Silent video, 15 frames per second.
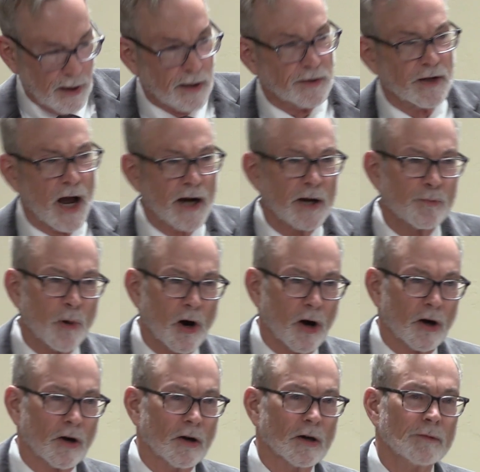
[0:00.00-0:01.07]
Dottie
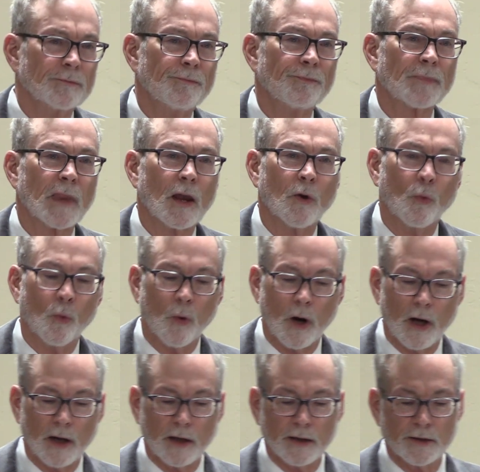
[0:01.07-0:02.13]
Parker
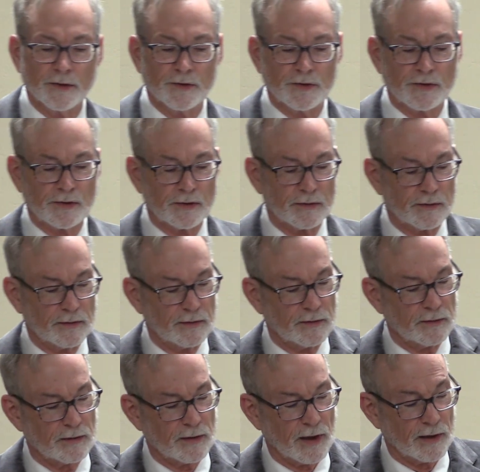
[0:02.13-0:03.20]
was
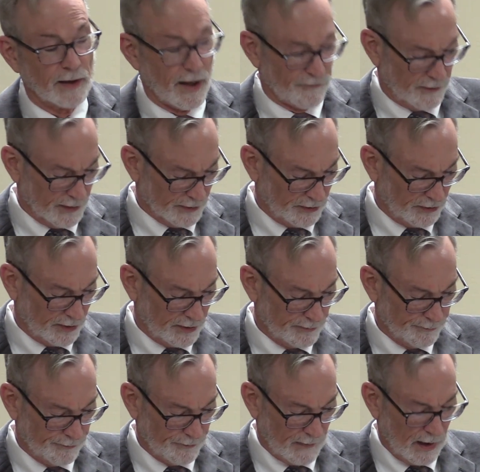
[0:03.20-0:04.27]
a leftist.
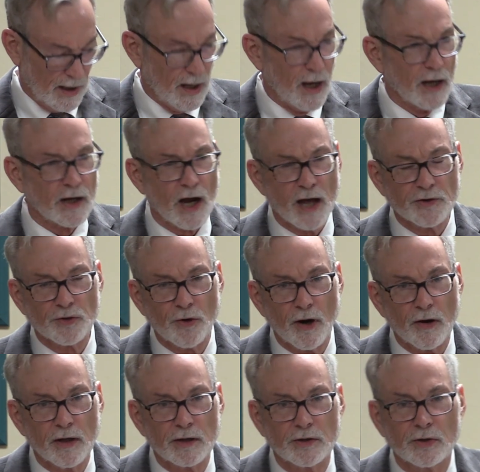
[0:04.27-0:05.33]

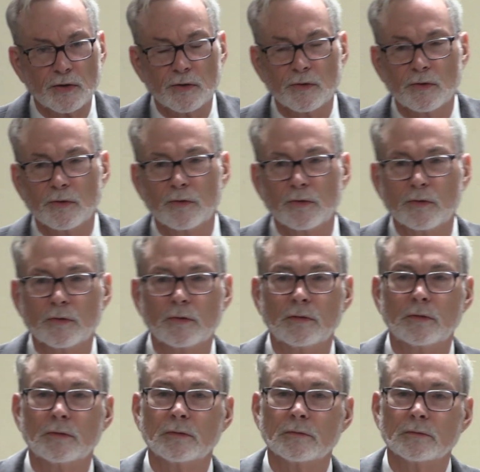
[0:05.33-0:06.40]
Contrary to
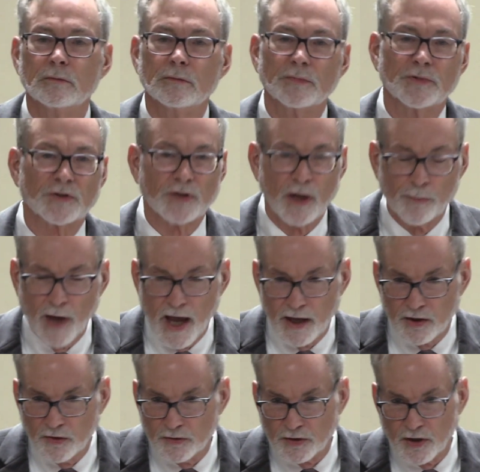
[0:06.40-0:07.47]
some
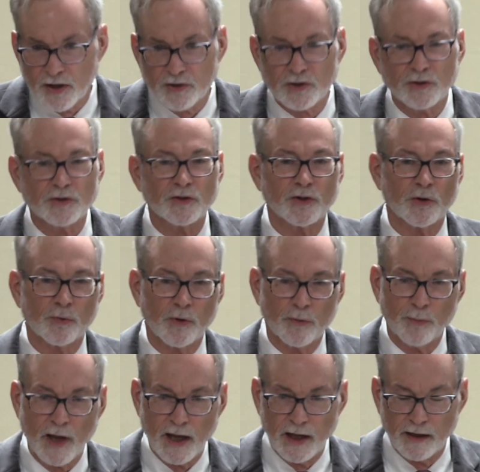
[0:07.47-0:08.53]
accusations that were
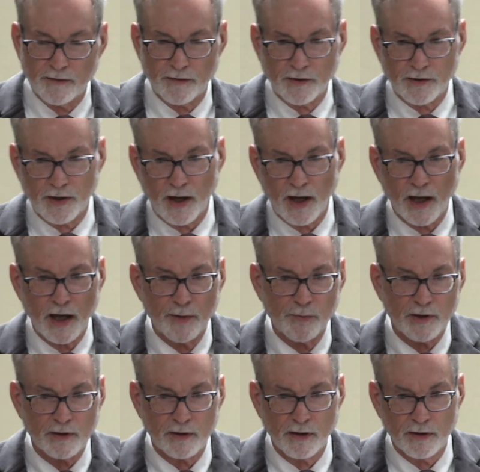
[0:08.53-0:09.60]
made at the time
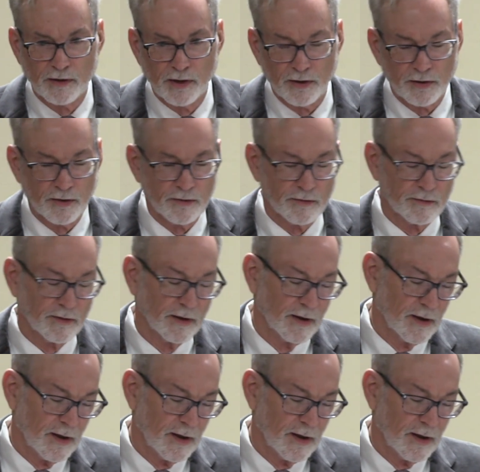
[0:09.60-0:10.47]
and continued